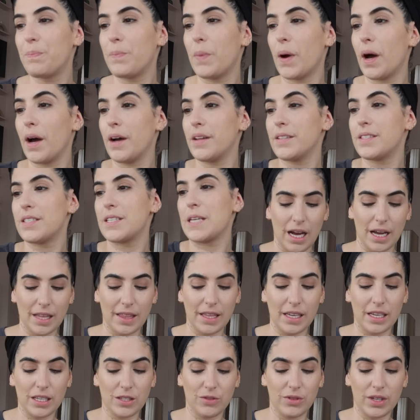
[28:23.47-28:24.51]
but I
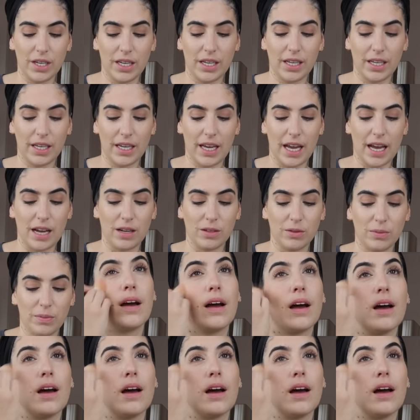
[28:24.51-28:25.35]
think it's really going to help.